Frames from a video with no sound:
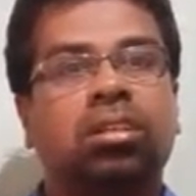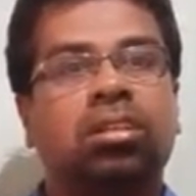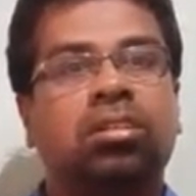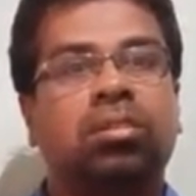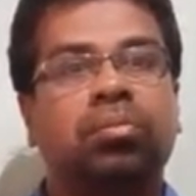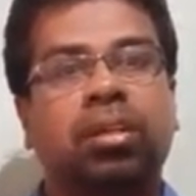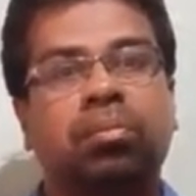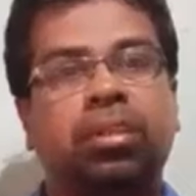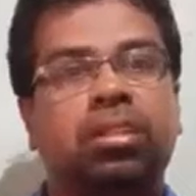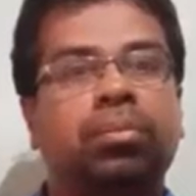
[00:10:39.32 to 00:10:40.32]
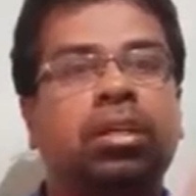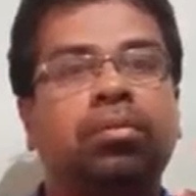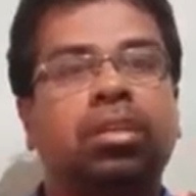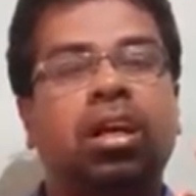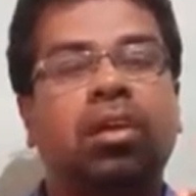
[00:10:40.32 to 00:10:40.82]
So brush upping
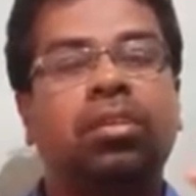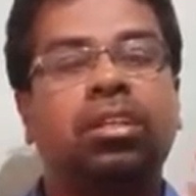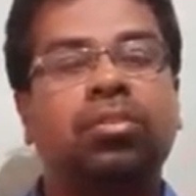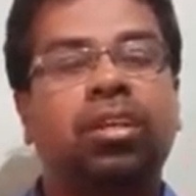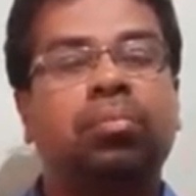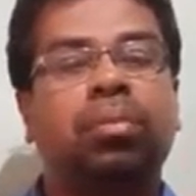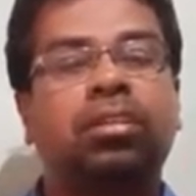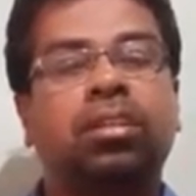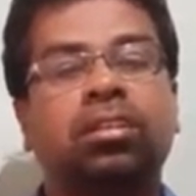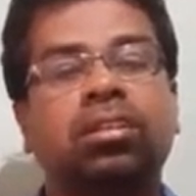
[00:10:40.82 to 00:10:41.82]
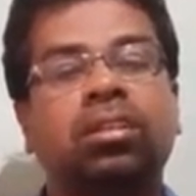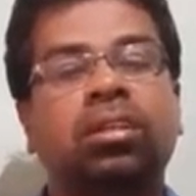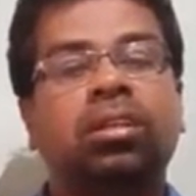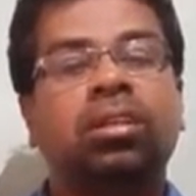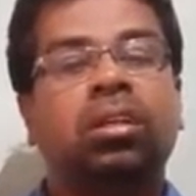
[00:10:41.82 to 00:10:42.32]
of the language is very important.
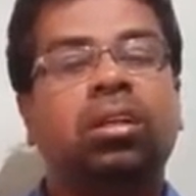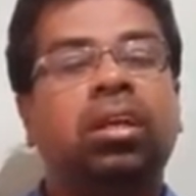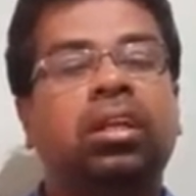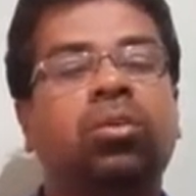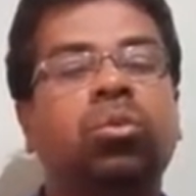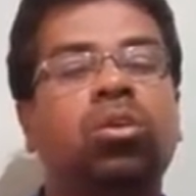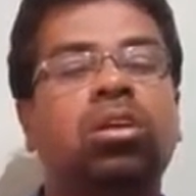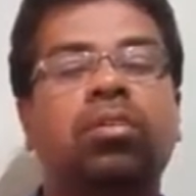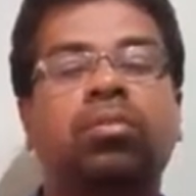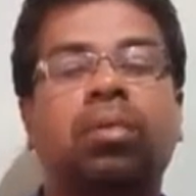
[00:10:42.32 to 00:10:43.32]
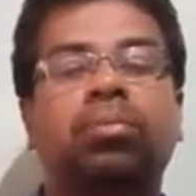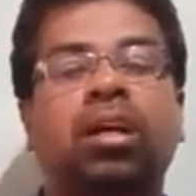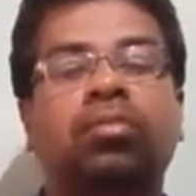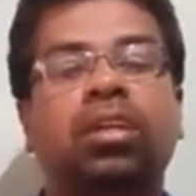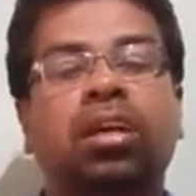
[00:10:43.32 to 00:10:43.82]
Get hold of copy
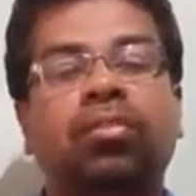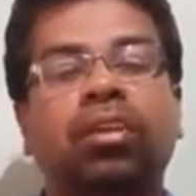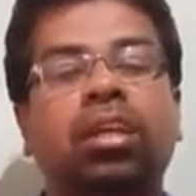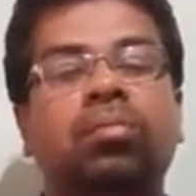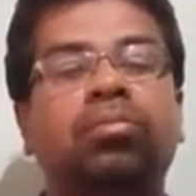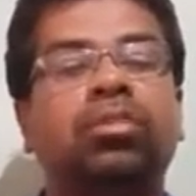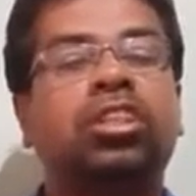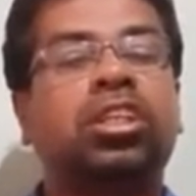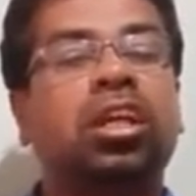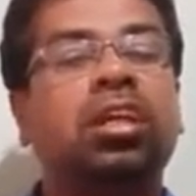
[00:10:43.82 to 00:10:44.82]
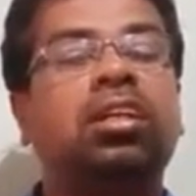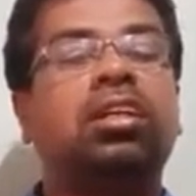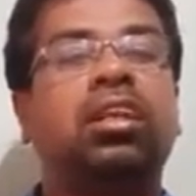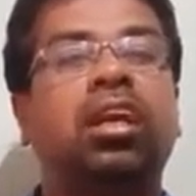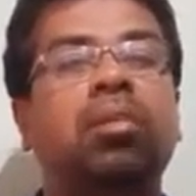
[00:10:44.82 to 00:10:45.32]
of the William
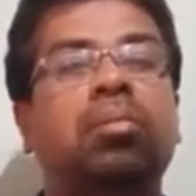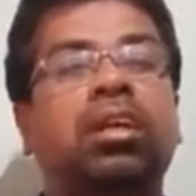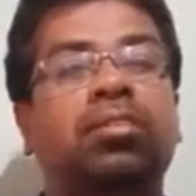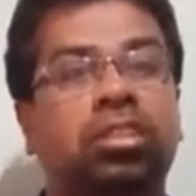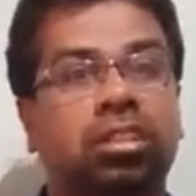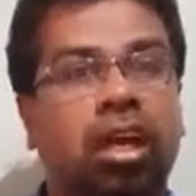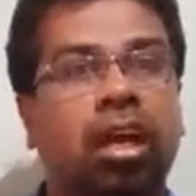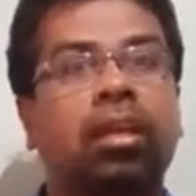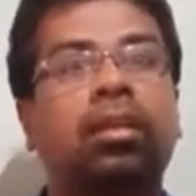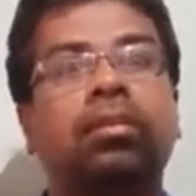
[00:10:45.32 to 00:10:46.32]
strength, the element of style.